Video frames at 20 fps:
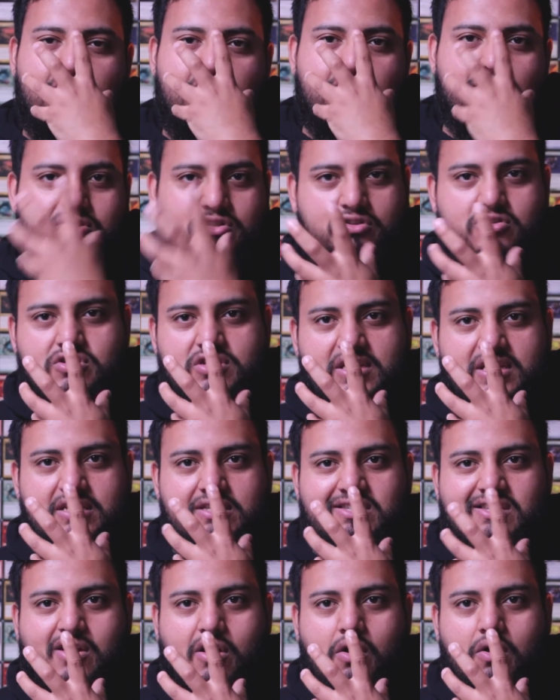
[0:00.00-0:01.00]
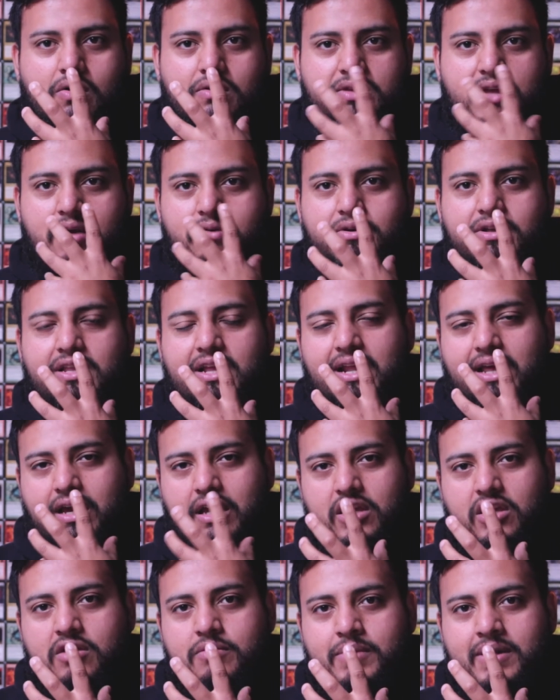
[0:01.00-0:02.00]
it's usually a skull, not really like a
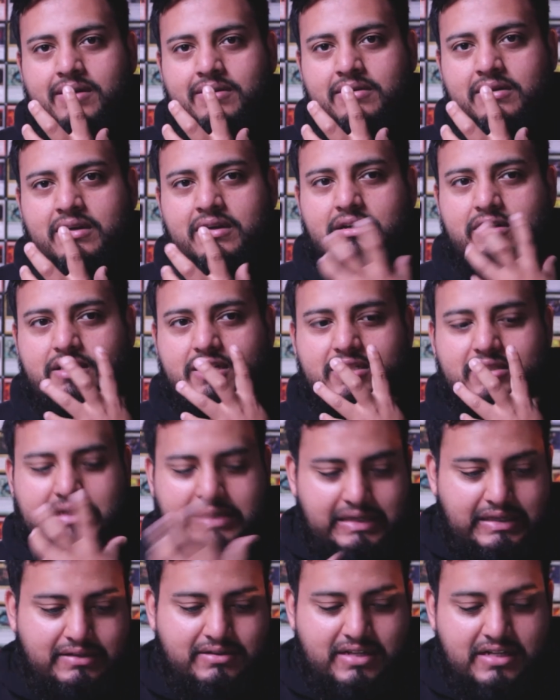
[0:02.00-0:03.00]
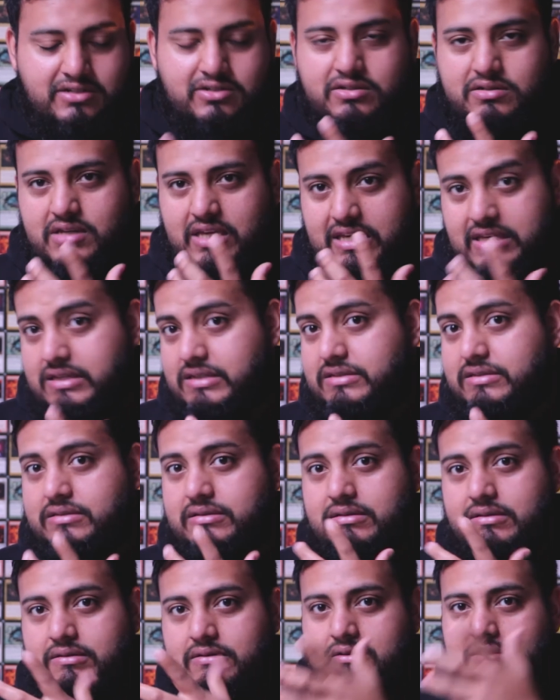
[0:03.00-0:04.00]
human, because he essentially
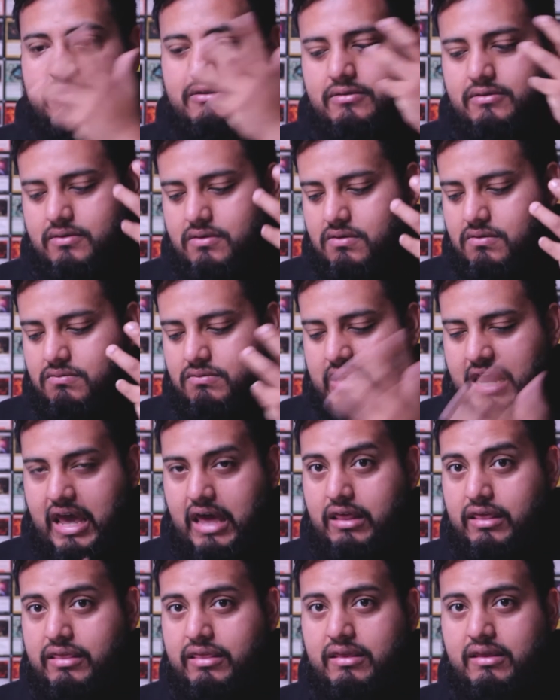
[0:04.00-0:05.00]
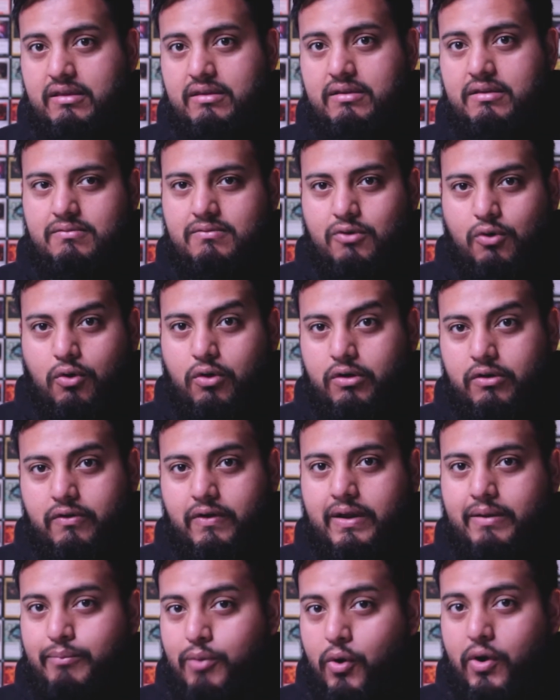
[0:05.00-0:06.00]
is death,
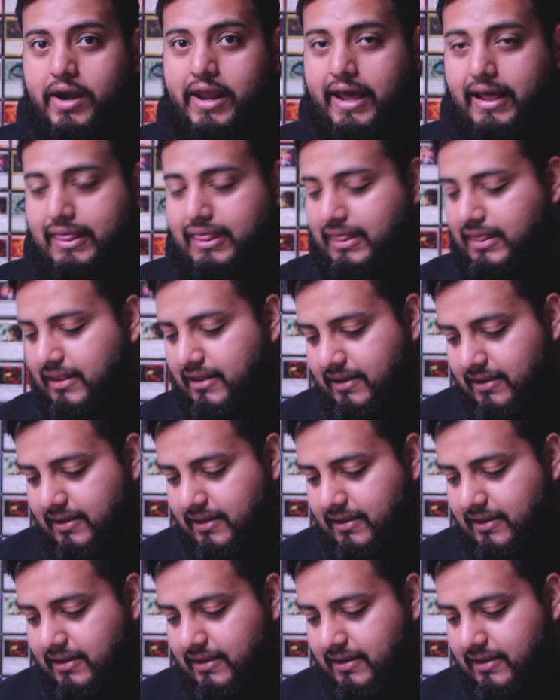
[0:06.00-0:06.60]
ordering more death.